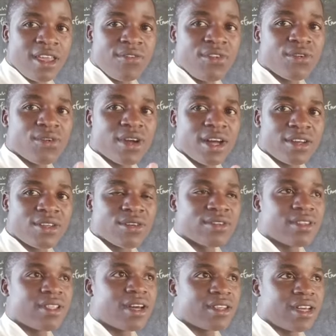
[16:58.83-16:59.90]
If you can't use
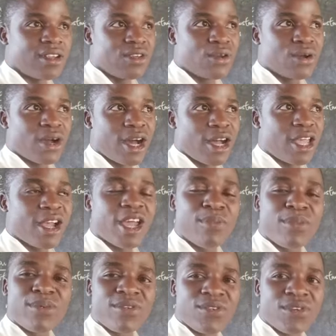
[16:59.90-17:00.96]
that and you are
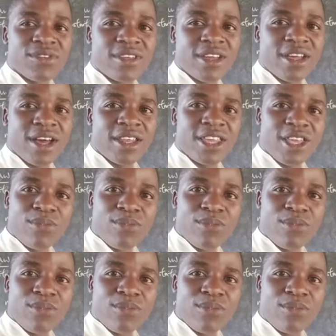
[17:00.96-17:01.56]
capable of using an